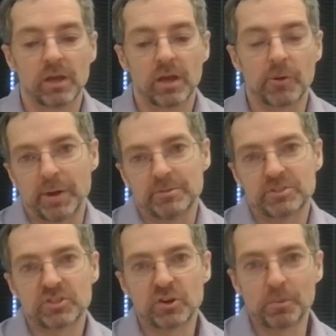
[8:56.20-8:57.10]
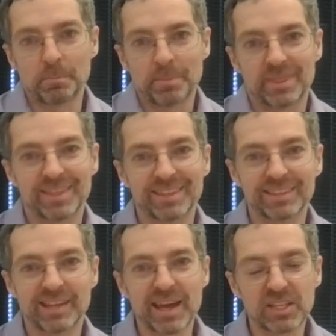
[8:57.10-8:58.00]
All right, so the
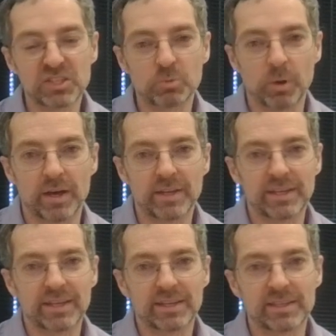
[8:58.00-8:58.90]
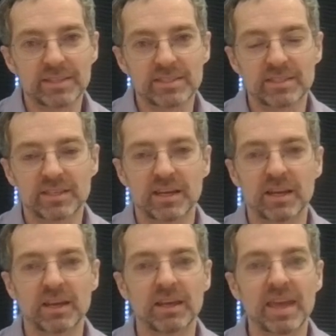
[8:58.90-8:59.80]
last one is
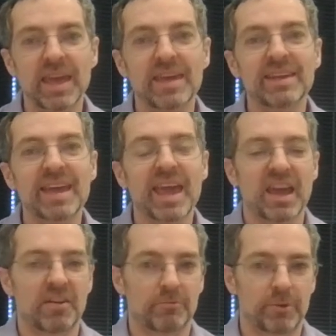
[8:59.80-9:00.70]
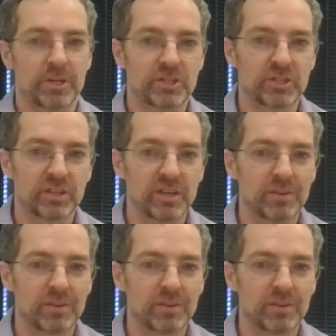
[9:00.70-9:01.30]
an average.